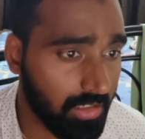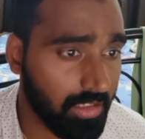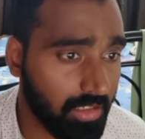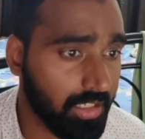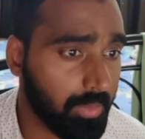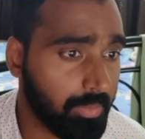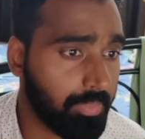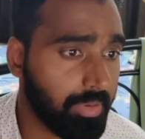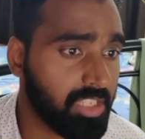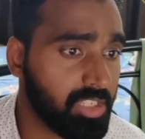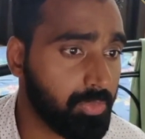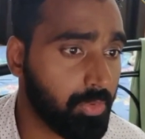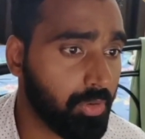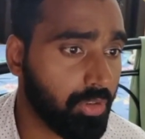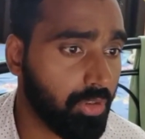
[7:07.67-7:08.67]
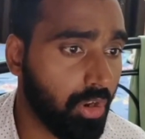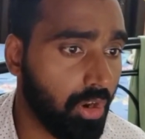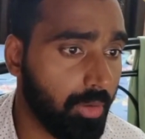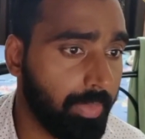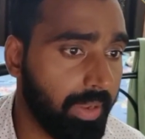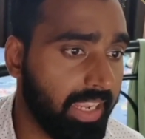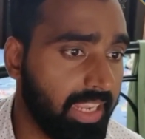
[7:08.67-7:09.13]
Yep, he spoke to Lord
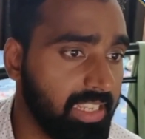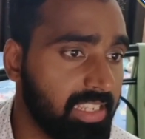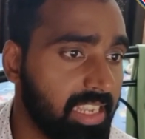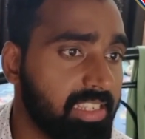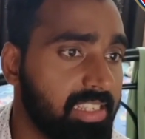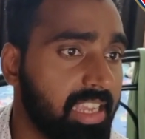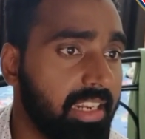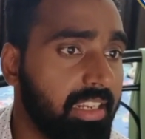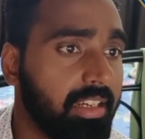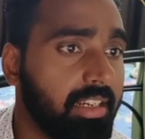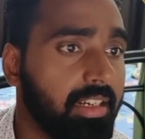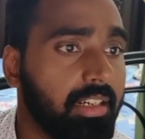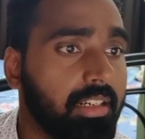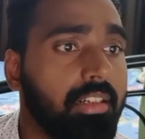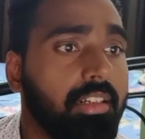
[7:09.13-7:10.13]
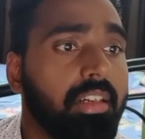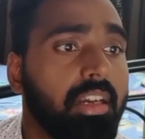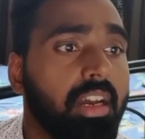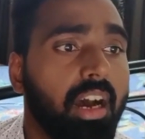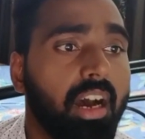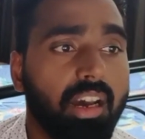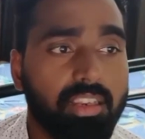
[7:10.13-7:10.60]
Peng. He says that uh,
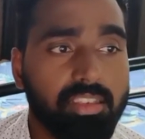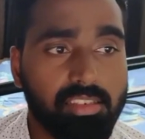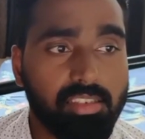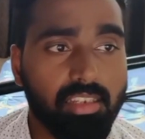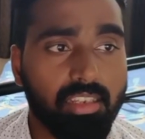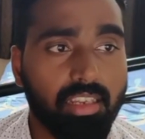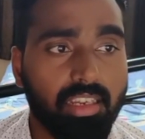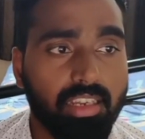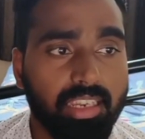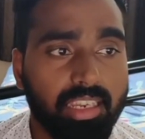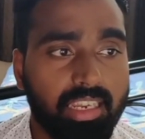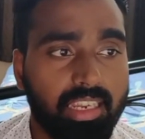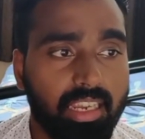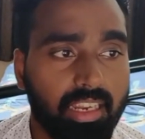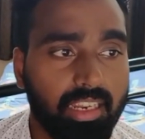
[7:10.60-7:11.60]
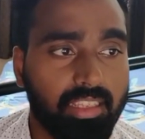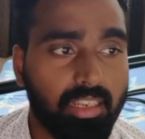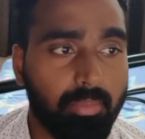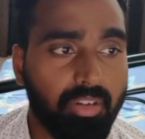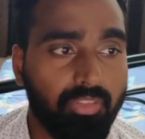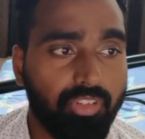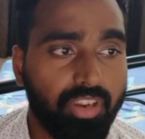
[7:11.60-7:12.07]
Arsenal need another
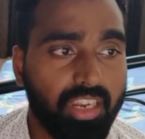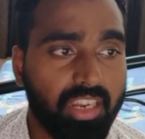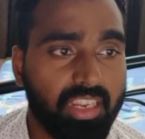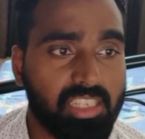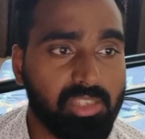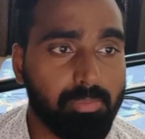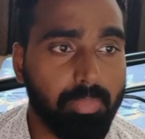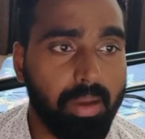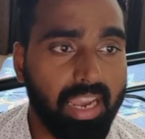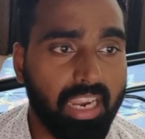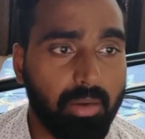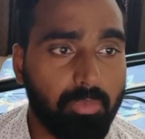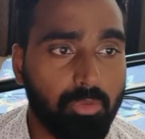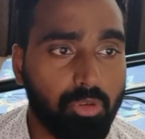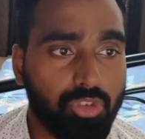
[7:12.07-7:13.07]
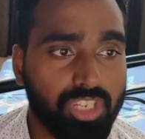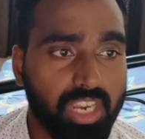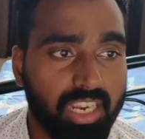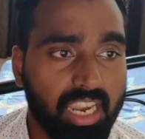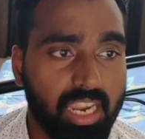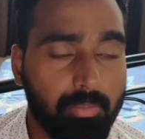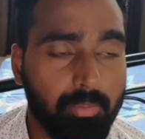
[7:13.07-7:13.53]
midfielder as backup to Xhaka
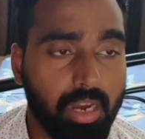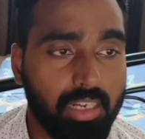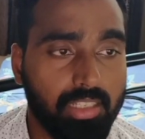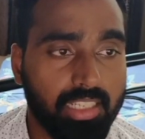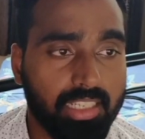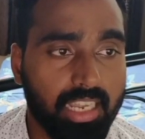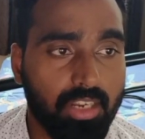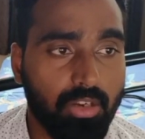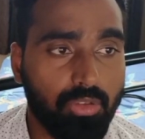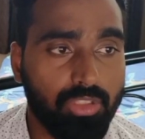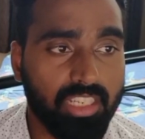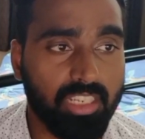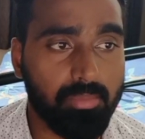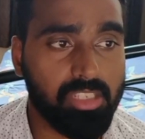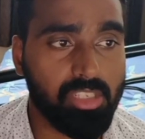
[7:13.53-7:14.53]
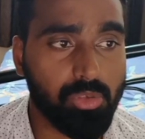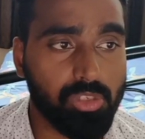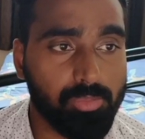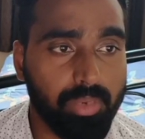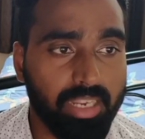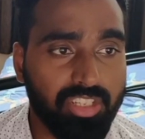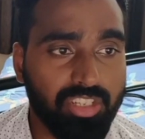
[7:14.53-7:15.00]
and Partey. And I know Tielemans was
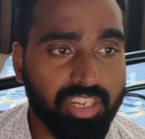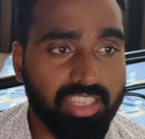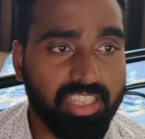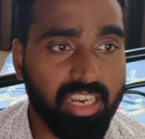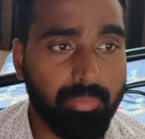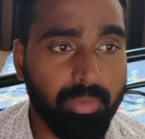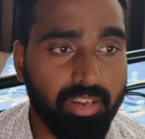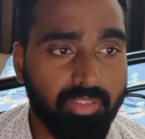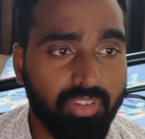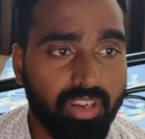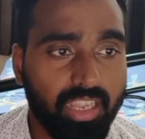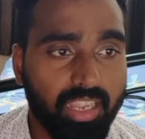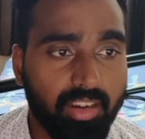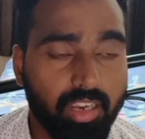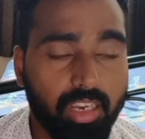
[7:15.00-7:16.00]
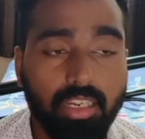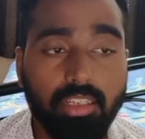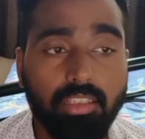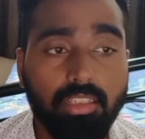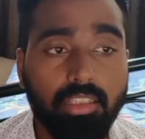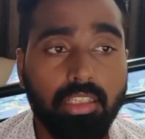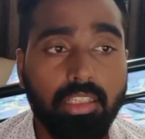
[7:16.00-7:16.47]
mentioned in that midfield area.
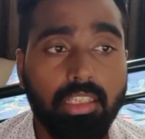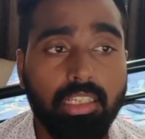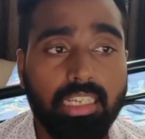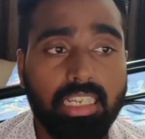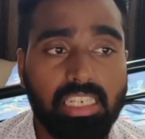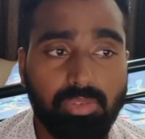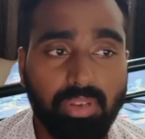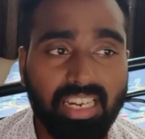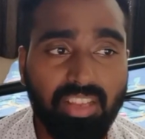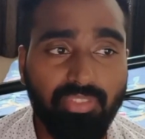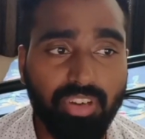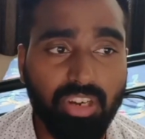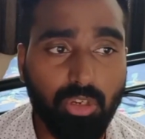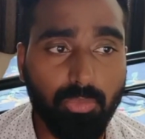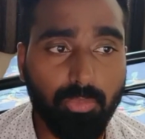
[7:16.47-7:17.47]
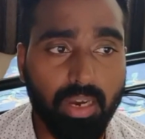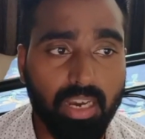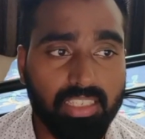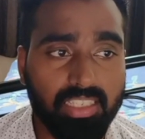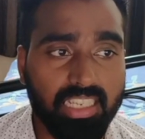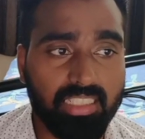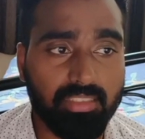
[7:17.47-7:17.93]
He's very different to
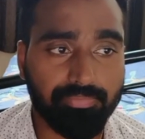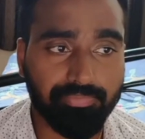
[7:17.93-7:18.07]
Partey.